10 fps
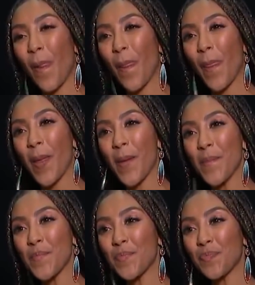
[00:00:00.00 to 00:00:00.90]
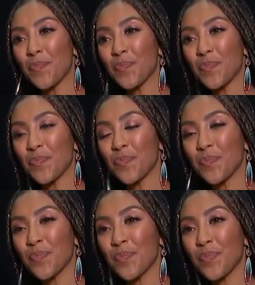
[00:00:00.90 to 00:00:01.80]

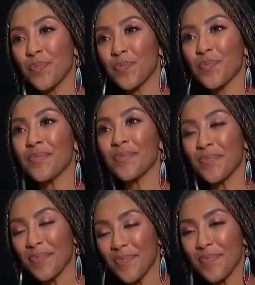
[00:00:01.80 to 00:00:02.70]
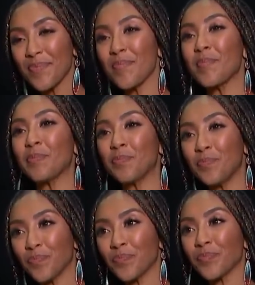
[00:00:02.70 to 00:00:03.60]

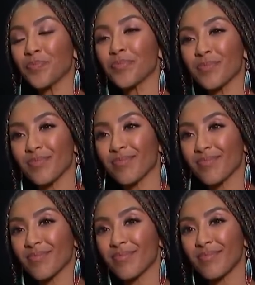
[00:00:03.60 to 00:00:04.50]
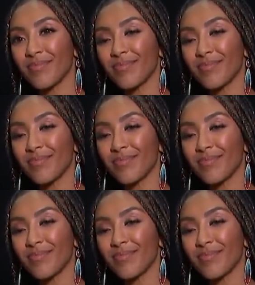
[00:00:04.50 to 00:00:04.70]
No words are spoken by the person on screen.